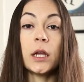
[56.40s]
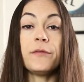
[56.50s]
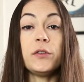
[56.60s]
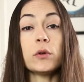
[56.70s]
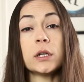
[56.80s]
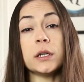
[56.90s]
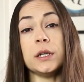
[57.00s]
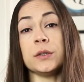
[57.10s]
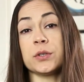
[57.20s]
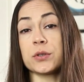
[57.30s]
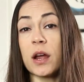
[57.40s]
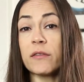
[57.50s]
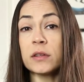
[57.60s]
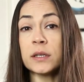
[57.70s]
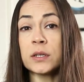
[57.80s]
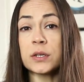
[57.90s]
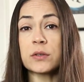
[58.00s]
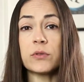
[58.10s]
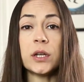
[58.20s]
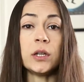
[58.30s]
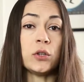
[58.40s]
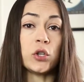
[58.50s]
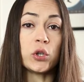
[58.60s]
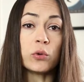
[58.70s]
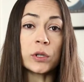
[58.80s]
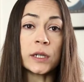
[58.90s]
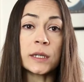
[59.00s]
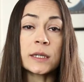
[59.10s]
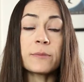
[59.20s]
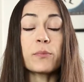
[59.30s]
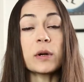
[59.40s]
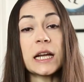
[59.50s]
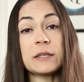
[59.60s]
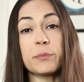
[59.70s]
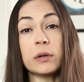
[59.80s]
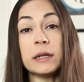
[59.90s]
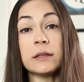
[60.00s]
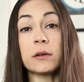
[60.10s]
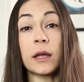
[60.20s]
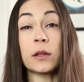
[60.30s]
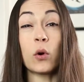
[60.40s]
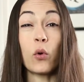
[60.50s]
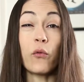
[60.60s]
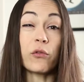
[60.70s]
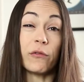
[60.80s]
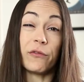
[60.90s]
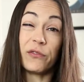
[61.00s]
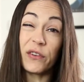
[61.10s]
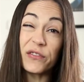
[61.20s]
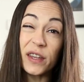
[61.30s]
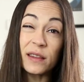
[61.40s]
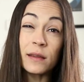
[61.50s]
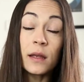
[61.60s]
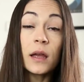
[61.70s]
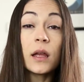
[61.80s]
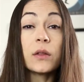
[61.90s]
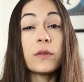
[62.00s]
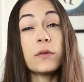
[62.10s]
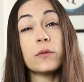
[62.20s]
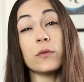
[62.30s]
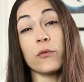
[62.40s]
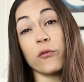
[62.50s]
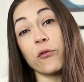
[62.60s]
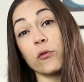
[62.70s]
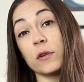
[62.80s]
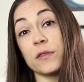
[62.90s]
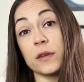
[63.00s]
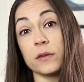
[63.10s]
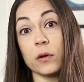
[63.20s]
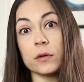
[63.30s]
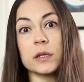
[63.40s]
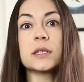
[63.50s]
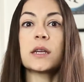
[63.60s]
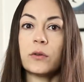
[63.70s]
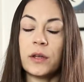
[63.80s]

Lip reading: If you are in travel industry, insurance, price per lead can go from $15 to $40